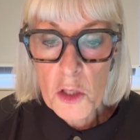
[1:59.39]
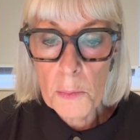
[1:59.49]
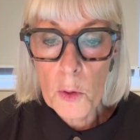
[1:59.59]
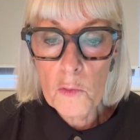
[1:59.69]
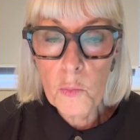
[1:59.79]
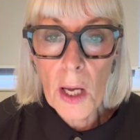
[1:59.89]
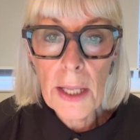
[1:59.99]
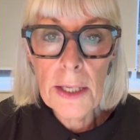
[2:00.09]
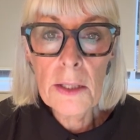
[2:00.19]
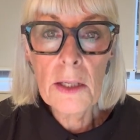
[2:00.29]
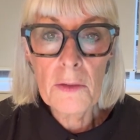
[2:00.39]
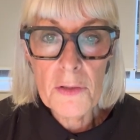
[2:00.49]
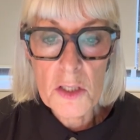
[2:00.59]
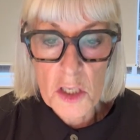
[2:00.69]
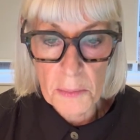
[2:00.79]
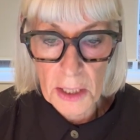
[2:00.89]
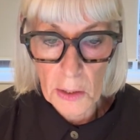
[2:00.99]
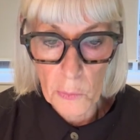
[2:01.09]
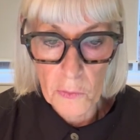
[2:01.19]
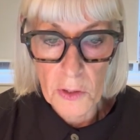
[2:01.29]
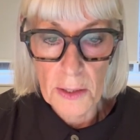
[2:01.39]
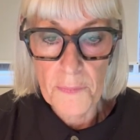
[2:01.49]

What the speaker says: move well in if it's to be healthy.